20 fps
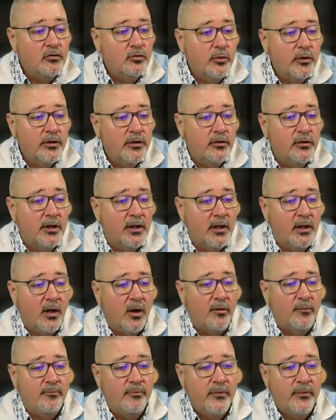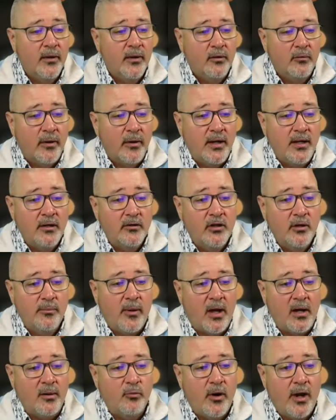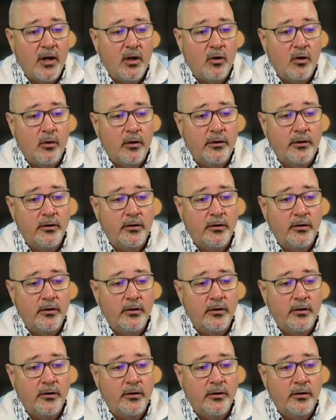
where you're going to go. Right here in the bottom right corner,